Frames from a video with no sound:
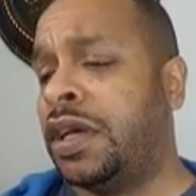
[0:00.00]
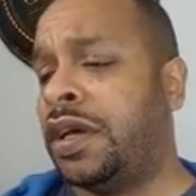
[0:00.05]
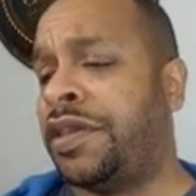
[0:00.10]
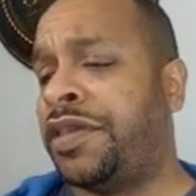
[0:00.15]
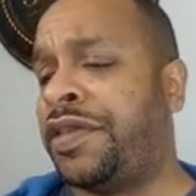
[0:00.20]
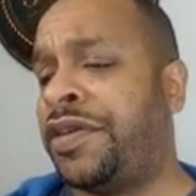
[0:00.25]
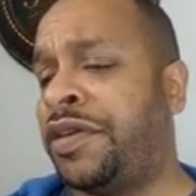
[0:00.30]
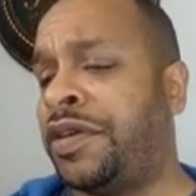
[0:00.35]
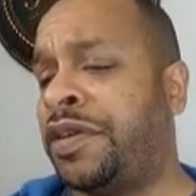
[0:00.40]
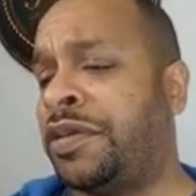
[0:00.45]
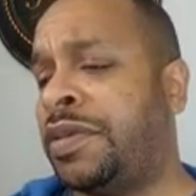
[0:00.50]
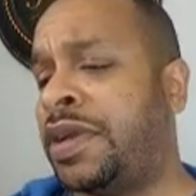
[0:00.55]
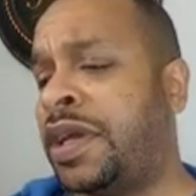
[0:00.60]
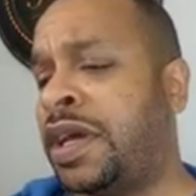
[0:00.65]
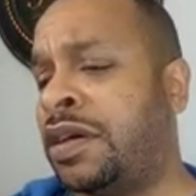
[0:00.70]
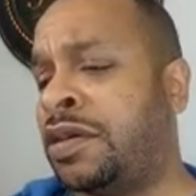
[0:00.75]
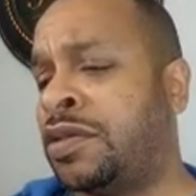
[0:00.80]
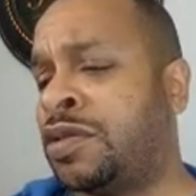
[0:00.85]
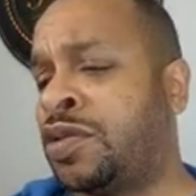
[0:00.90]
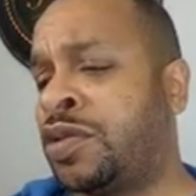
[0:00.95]
Ethereum
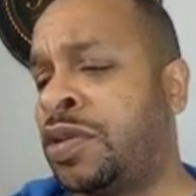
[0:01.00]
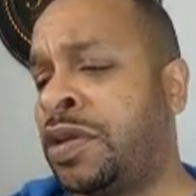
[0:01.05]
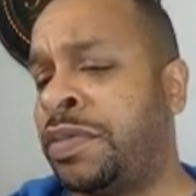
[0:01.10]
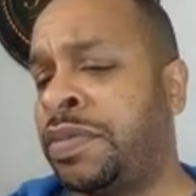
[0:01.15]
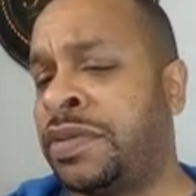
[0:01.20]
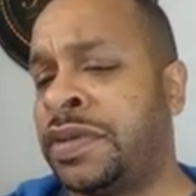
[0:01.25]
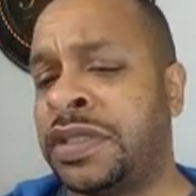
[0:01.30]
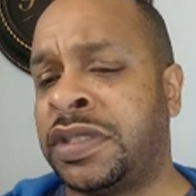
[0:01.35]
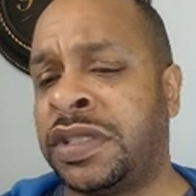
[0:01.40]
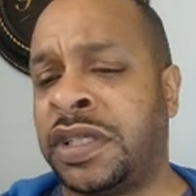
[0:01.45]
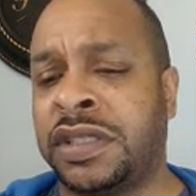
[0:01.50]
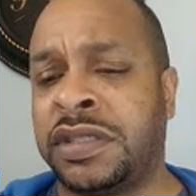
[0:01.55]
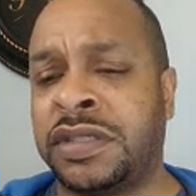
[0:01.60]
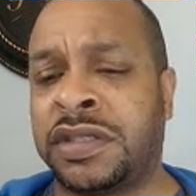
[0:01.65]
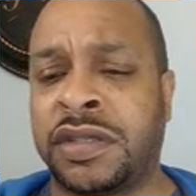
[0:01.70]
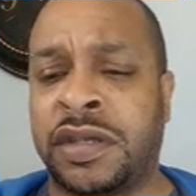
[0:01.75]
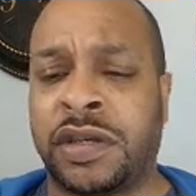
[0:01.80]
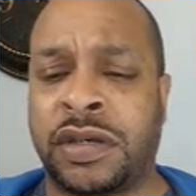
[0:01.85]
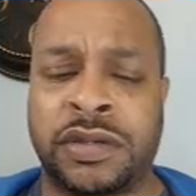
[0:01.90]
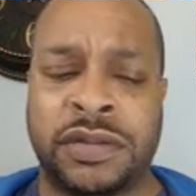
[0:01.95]
down twenty
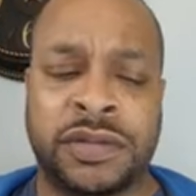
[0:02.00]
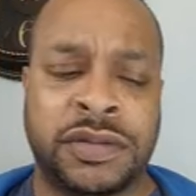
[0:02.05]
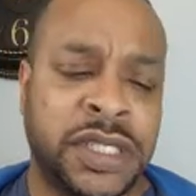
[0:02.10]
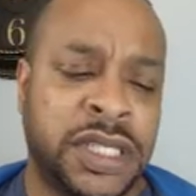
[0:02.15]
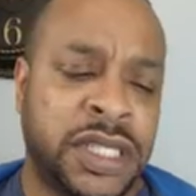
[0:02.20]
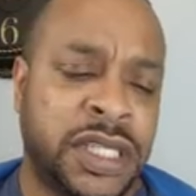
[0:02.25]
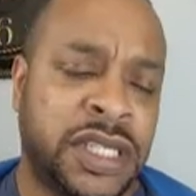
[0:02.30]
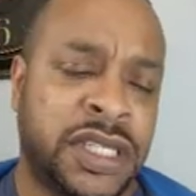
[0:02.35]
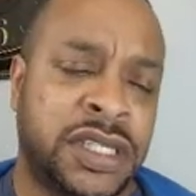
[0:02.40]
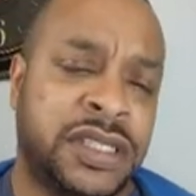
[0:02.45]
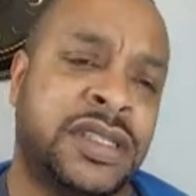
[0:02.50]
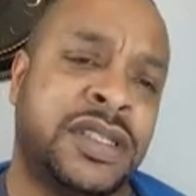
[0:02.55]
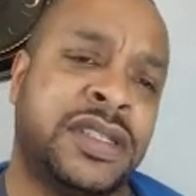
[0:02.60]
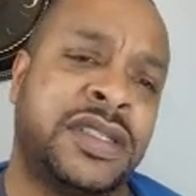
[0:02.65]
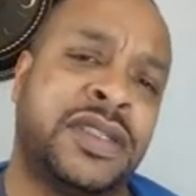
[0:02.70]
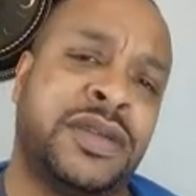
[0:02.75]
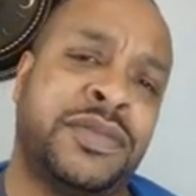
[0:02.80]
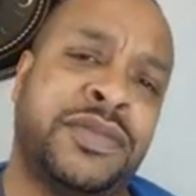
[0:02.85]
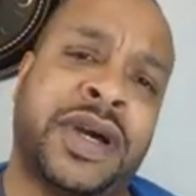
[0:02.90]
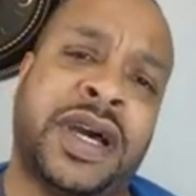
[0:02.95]
percent. So is
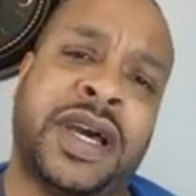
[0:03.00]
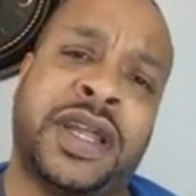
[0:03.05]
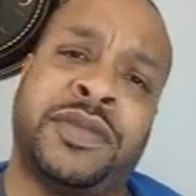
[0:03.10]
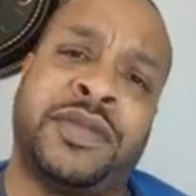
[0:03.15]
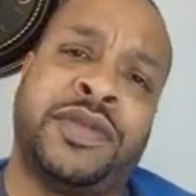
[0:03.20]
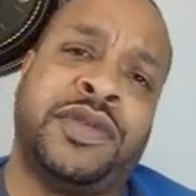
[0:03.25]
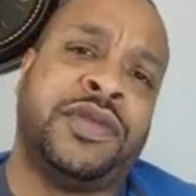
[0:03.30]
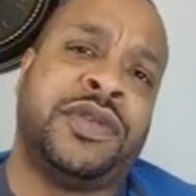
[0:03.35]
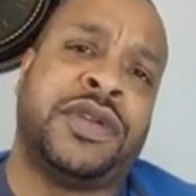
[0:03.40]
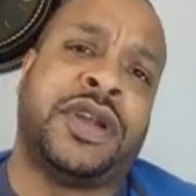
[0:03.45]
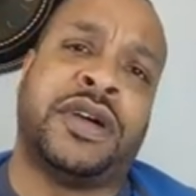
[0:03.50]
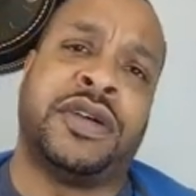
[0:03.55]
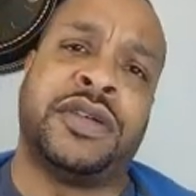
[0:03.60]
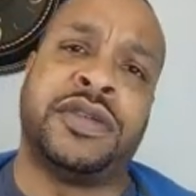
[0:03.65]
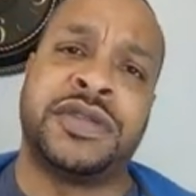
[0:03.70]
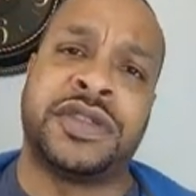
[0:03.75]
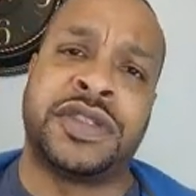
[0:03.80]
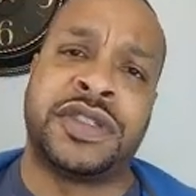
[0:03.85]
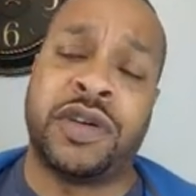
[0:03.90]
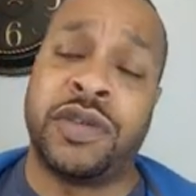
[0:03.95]
this the bottom? Who
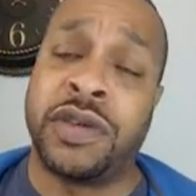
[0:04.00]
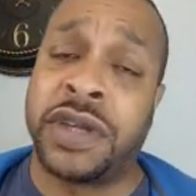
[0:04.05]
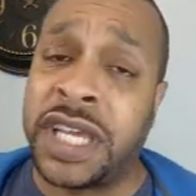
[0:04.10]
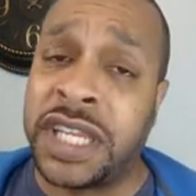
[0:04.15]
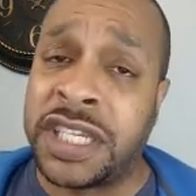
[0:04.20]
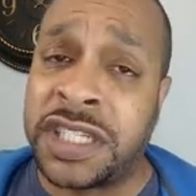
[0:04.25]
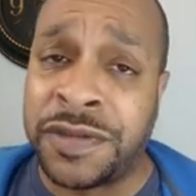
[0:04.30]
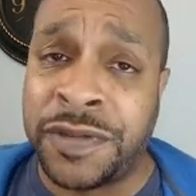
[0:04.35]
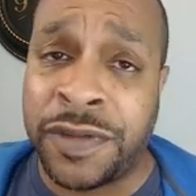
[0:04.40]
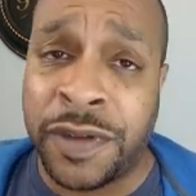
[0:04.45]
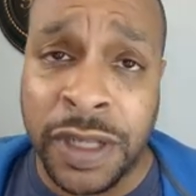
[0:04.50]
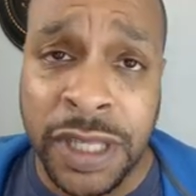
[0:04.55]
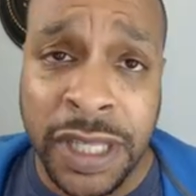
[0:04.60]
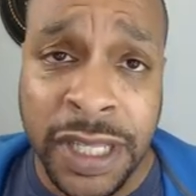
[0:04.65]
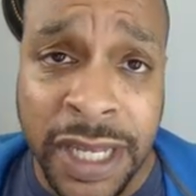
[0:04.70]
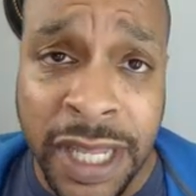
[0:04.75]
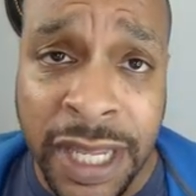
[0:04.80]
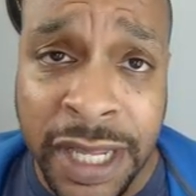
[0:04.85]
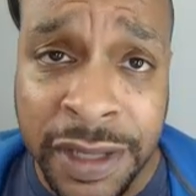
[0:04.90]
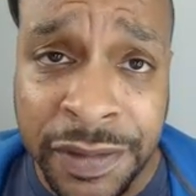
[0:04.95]
knows? Don't catch a
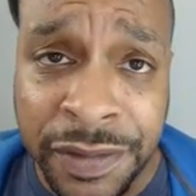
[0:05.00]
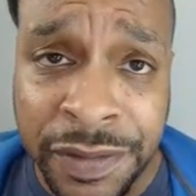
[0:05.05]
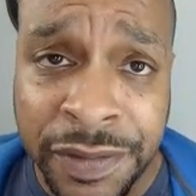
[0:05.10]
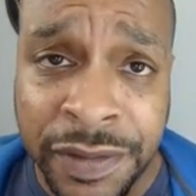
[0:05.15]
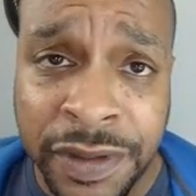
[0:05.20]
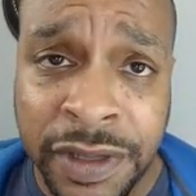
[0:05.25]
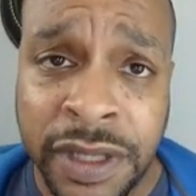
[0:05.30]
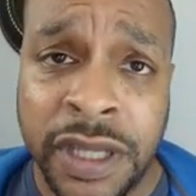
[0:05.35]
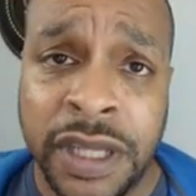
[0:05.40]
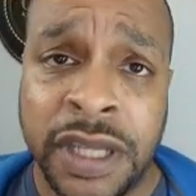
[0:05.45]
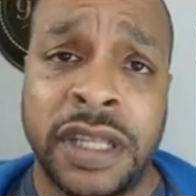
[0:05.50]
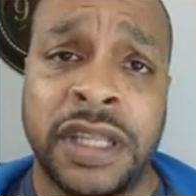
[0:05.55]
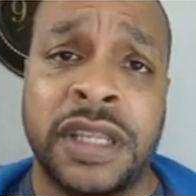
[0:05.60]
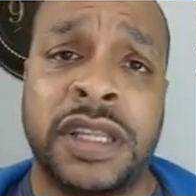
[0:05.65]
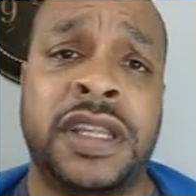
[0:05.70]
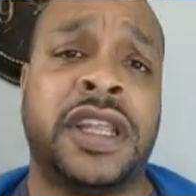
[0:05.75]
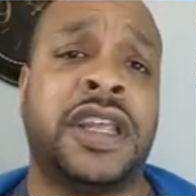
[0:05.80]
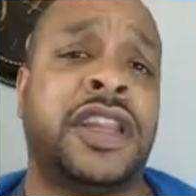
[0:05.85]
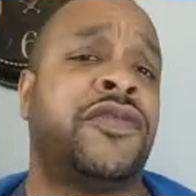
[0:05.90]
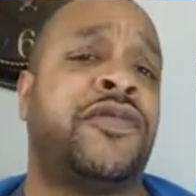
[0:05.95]
falling knife.
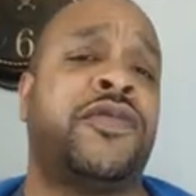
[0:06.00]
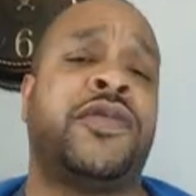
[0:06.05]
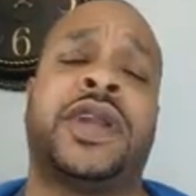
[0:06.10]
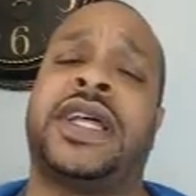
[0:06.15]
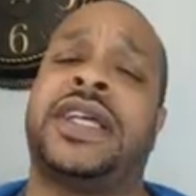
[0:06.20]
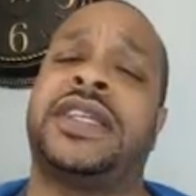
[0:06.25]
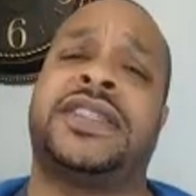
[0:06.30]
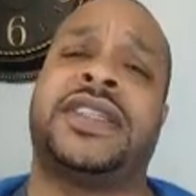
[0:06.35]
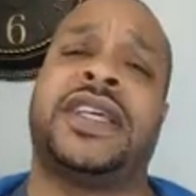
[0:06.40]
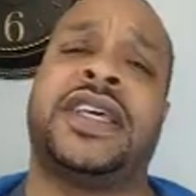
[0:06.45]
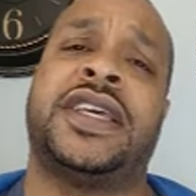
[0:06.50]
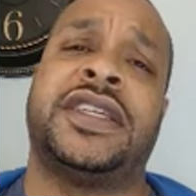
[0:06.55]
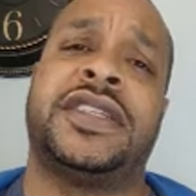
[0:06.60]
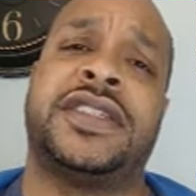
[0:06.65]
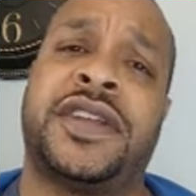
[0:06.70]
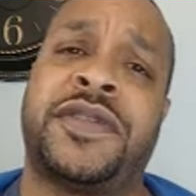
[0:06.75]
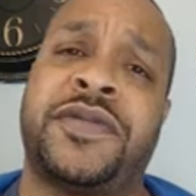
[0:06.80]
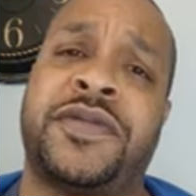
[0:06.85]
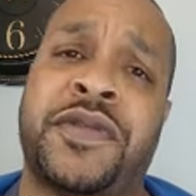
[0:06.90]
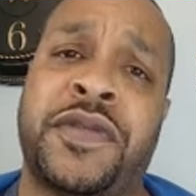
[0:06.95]
None of what I say
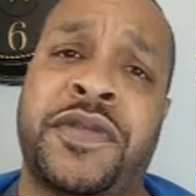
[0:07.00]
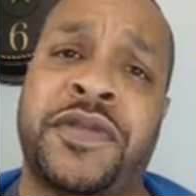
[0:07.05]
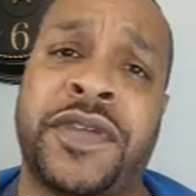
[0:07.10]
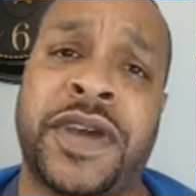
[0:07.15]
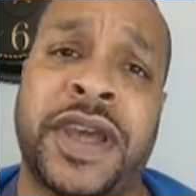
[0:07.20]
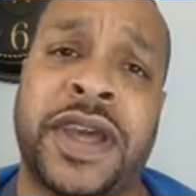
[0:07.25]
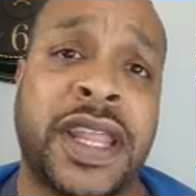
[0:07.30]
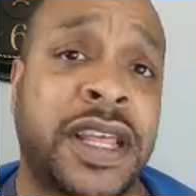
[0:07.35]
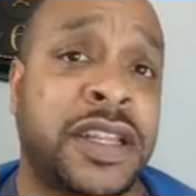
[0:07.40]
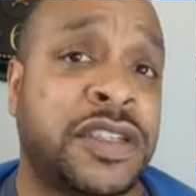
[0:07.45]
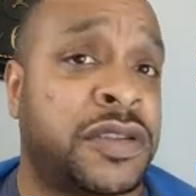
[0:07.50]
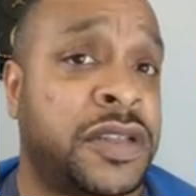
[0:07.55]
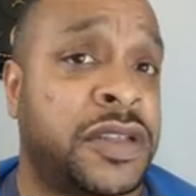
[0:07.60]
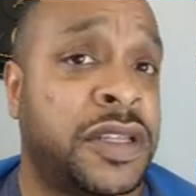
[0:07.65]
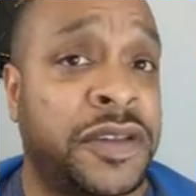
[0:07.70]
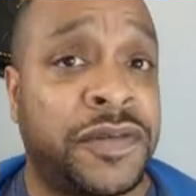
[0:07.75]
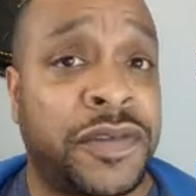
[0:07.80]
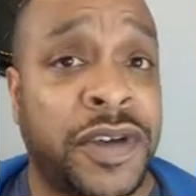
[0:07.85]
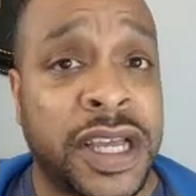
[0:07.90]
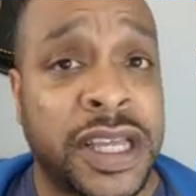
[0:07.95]
is ever
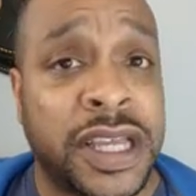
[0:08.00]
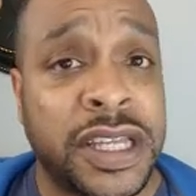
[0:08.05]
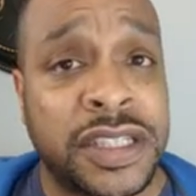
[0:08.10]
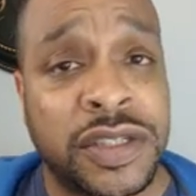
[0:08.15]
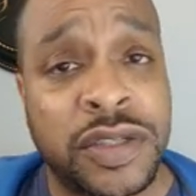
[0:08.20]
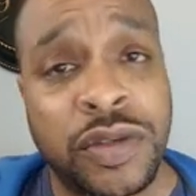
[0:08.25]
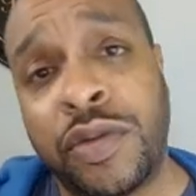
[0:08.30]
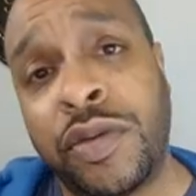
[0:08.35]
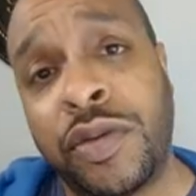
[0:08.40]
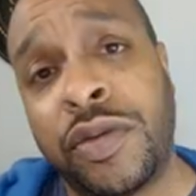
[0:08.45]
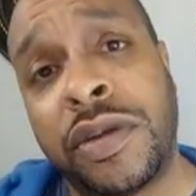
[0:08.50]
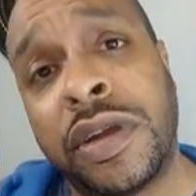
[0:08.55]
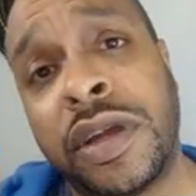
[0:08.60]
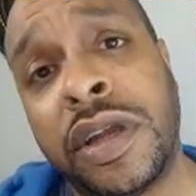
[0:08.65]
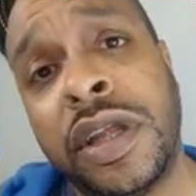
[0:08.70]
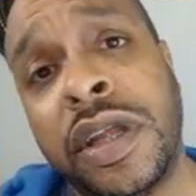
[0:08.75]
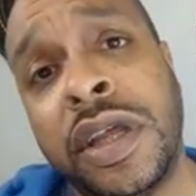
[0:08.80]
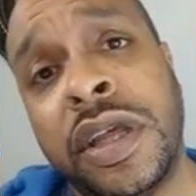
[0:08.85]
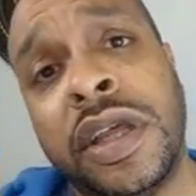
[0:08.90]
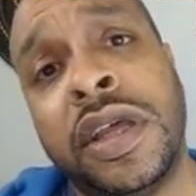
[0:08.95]
financial advice
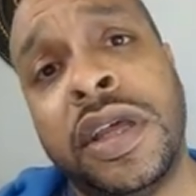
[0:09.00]
or